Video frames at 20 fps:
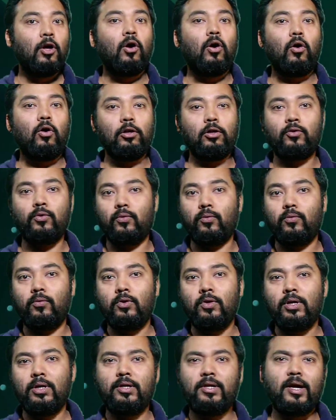Although
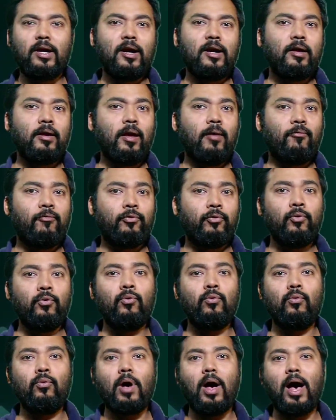there are a
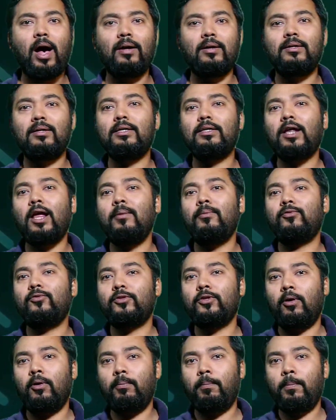few other
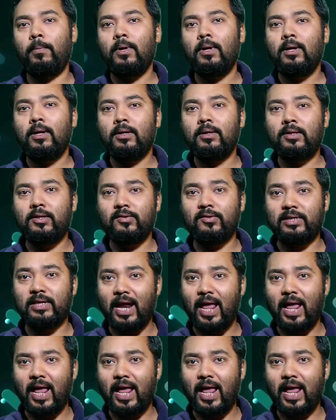types of these